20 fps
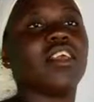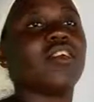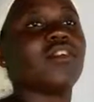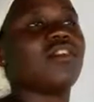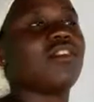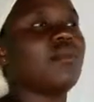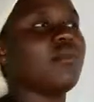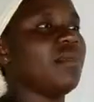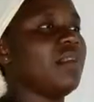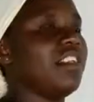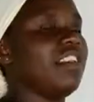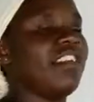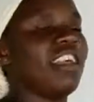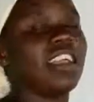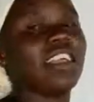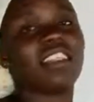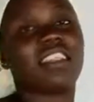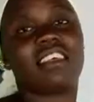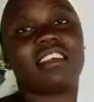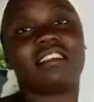You simply
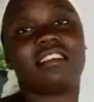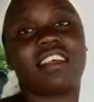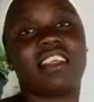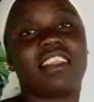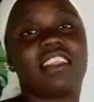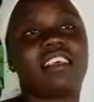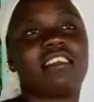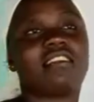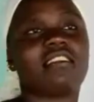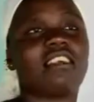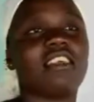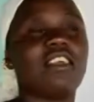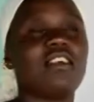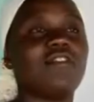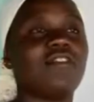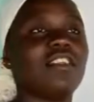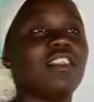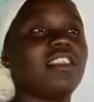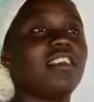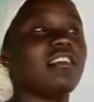check the sentence.
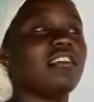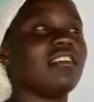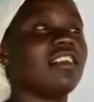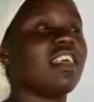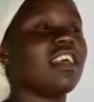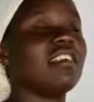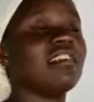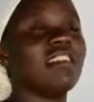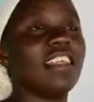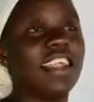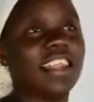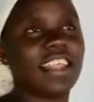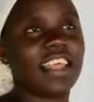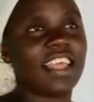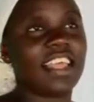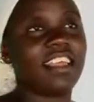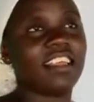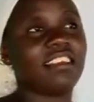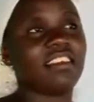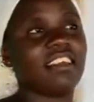If it is
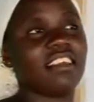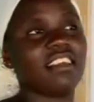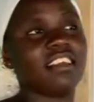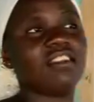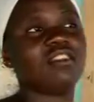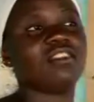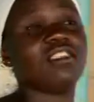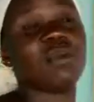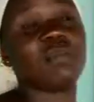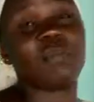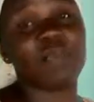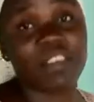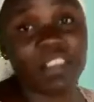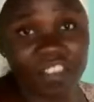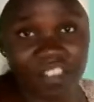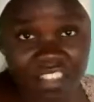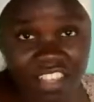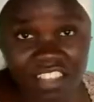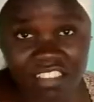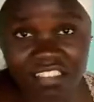yesterday, changes to the
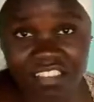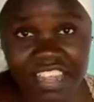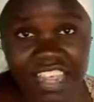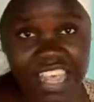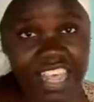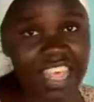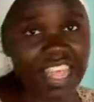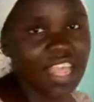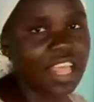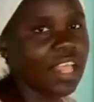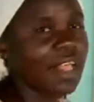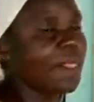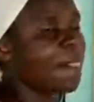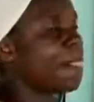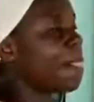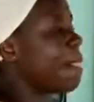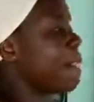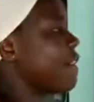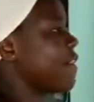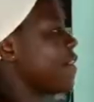previous day,
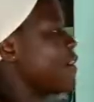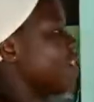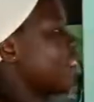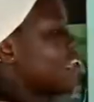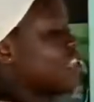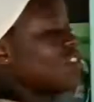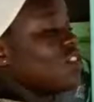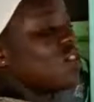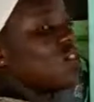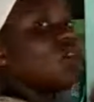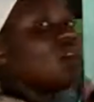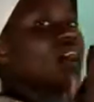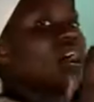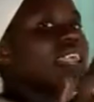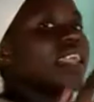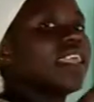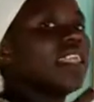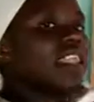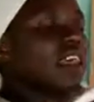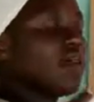so that you
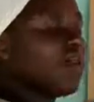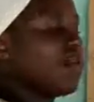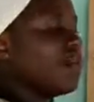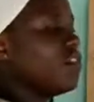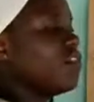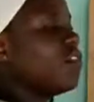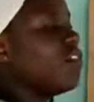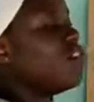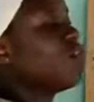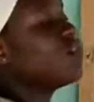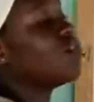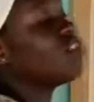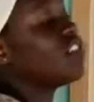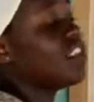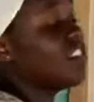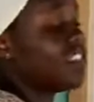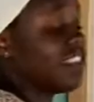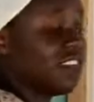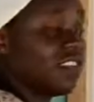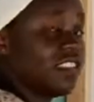are in a position to
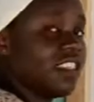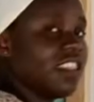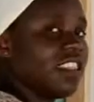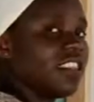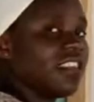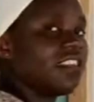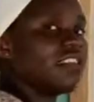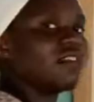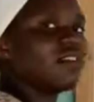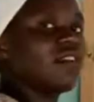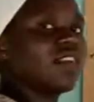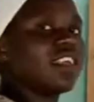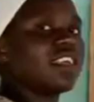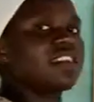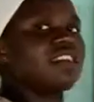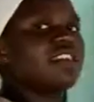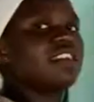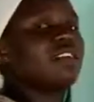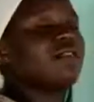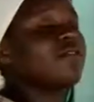change these sentences
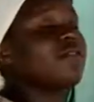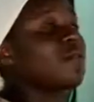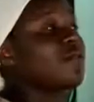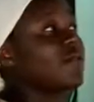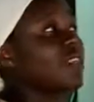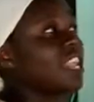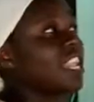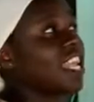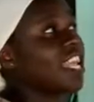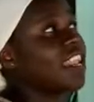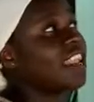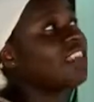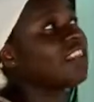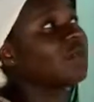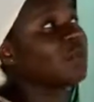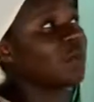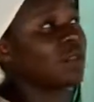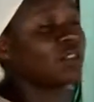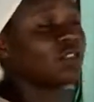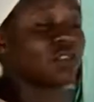correctly from the direct
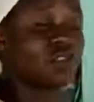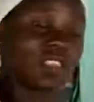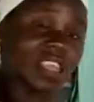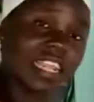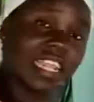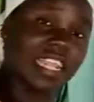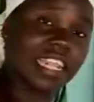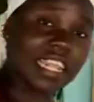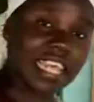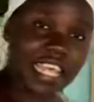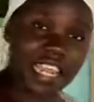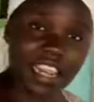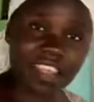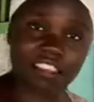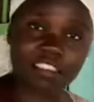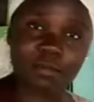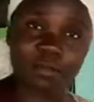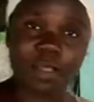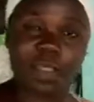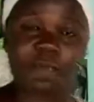speech to the indirect
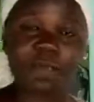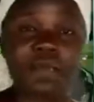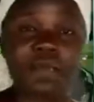speech